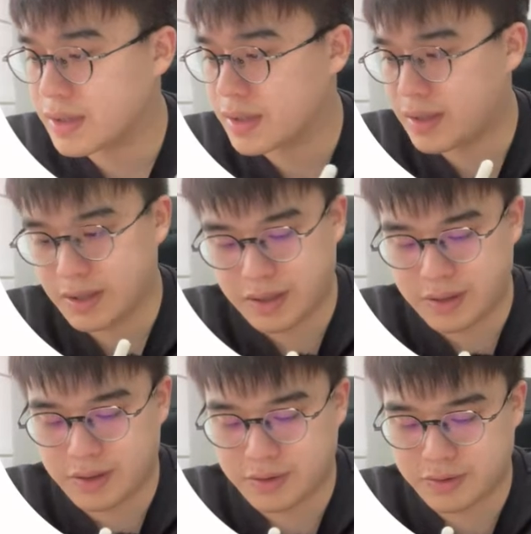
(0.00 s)
Okay,
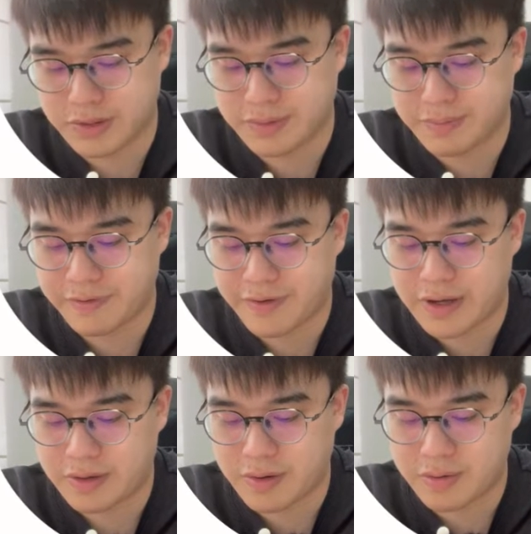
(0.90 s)
or to
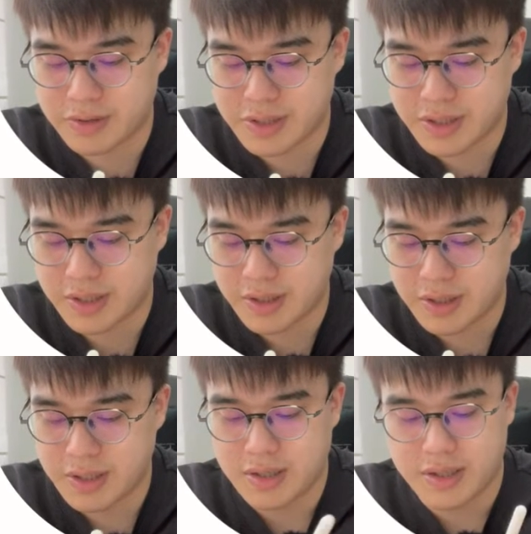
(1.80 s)
simplify the whole thing
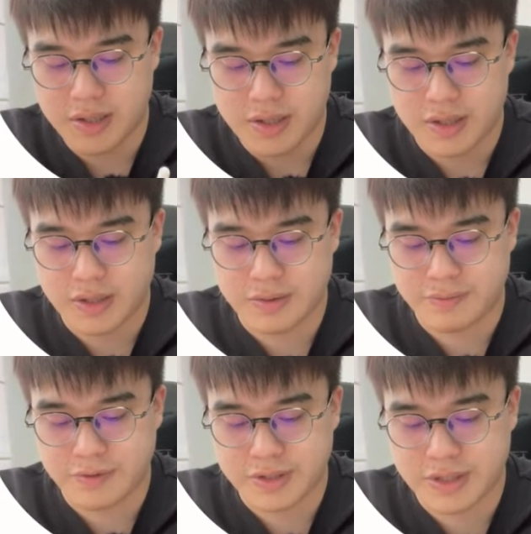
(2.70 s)
in the
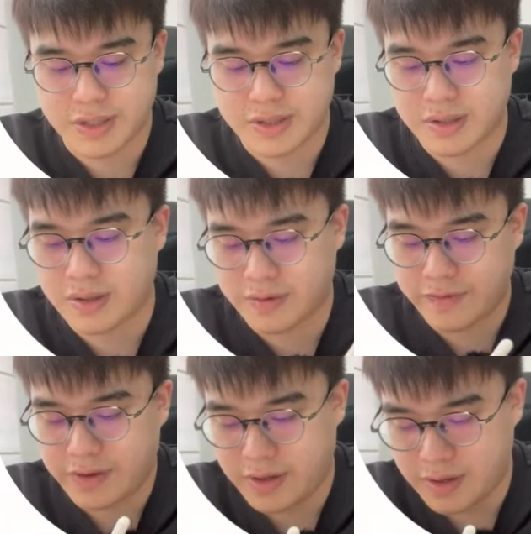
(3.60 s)
process of
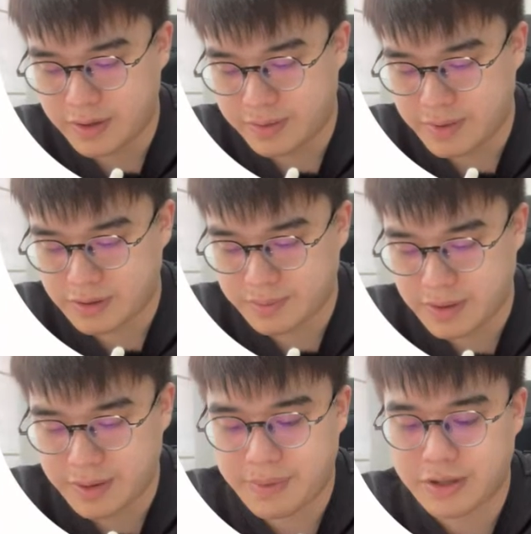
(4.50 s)
here,
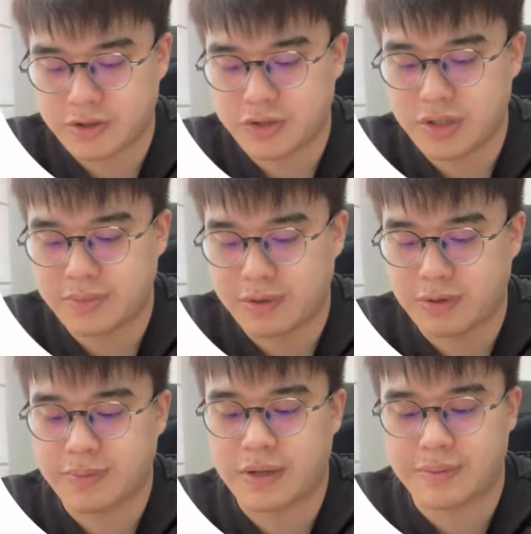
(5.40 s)
multiplying by 3,
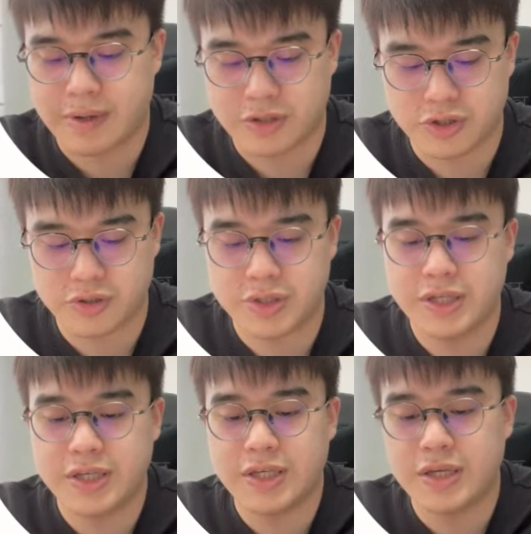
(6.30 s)
multiplying by
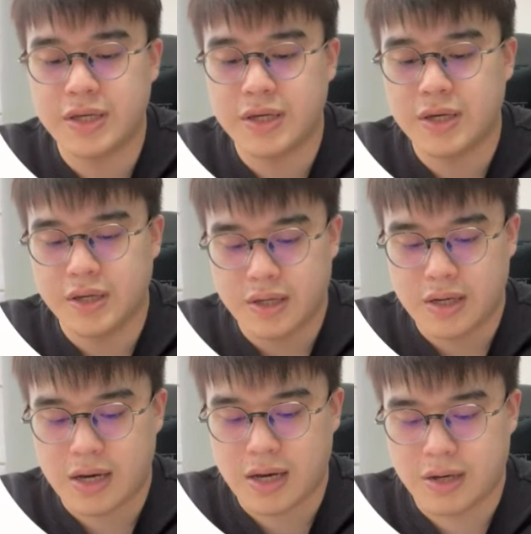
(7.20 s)
3.
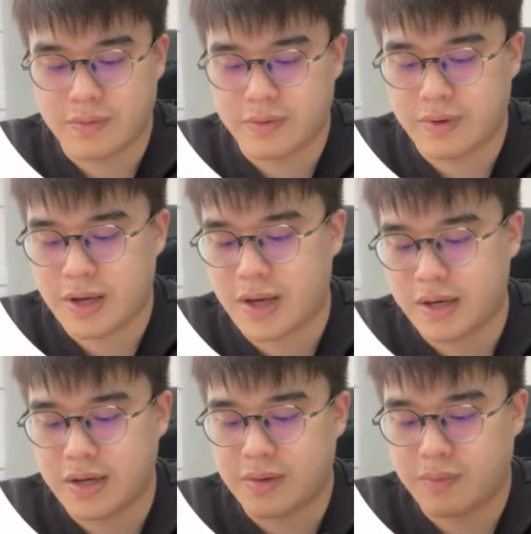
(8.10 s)
I will
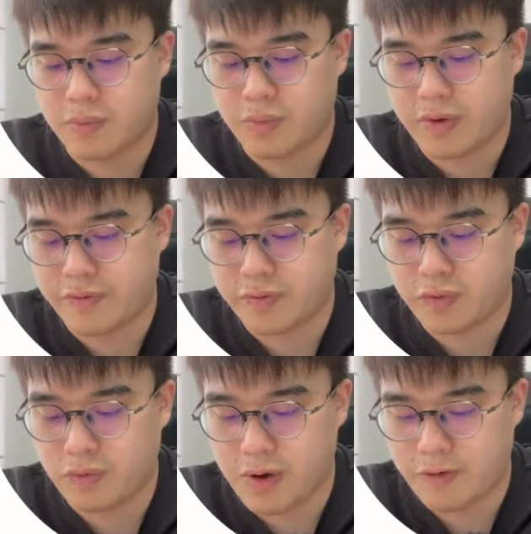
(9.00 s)
end up with
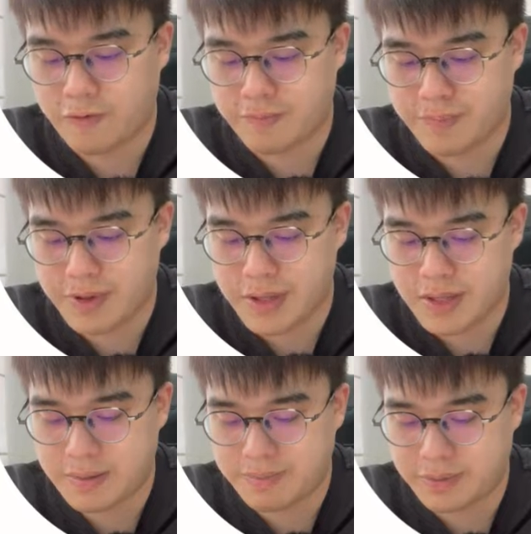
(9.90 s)

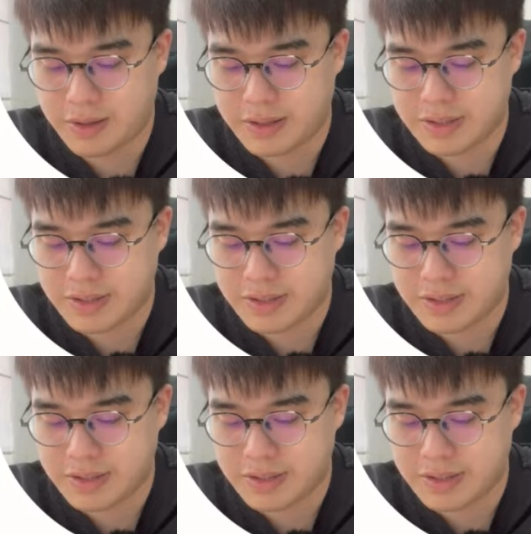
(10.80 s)
12b plus